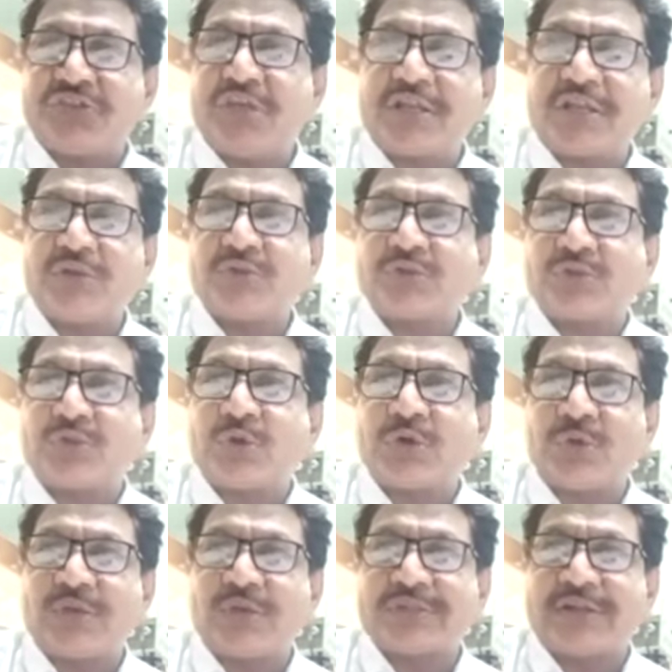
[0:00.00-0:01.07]
Ear, nose, throat
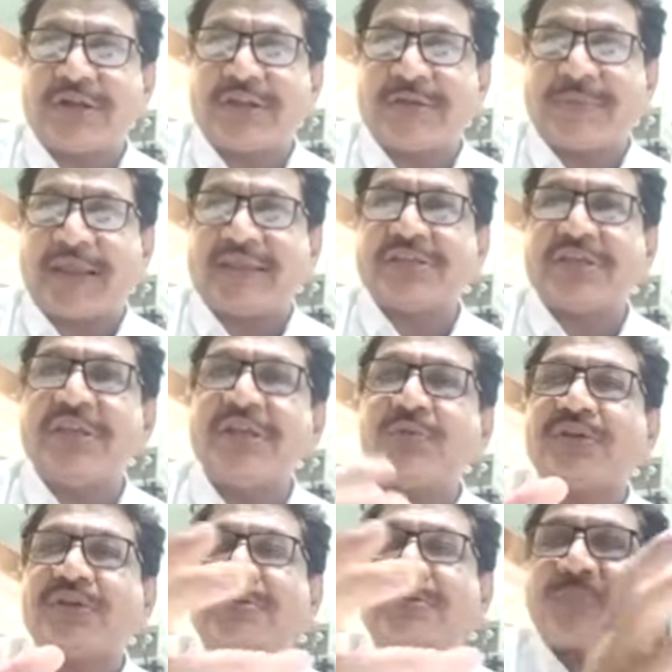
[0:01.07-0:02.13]
was not a branch. It
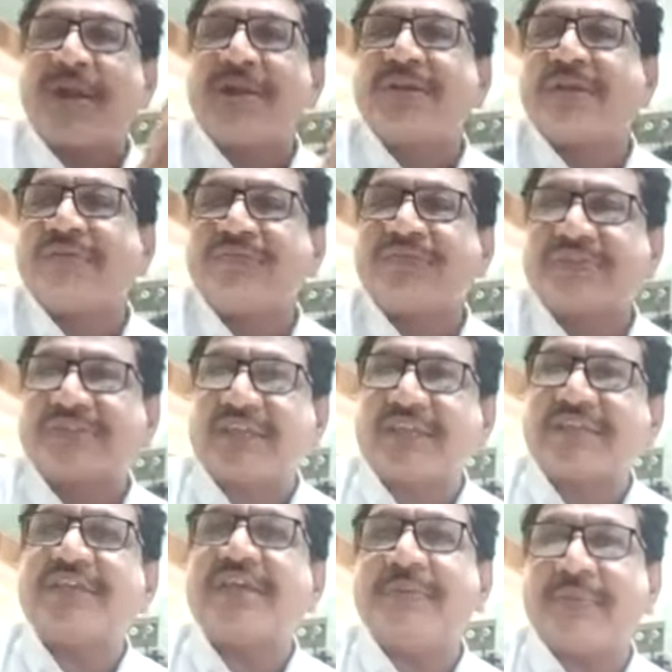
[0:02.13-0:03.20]
was a part of
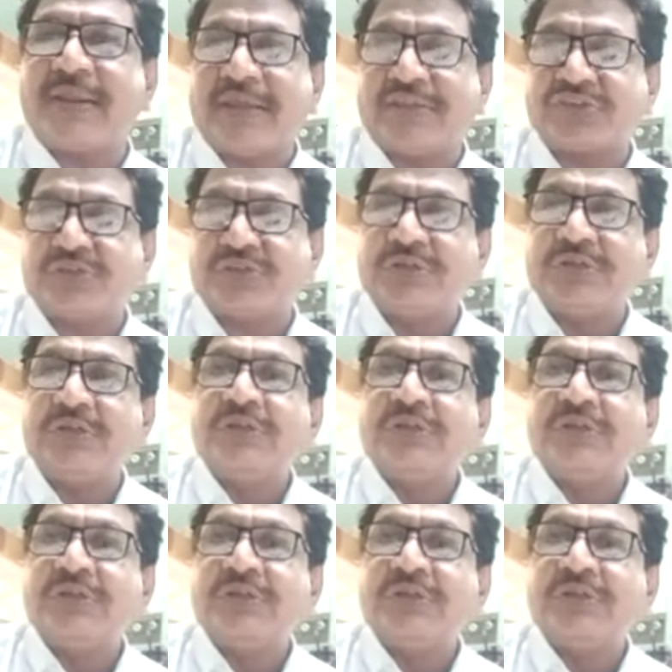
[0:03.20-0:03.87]
surgery branch,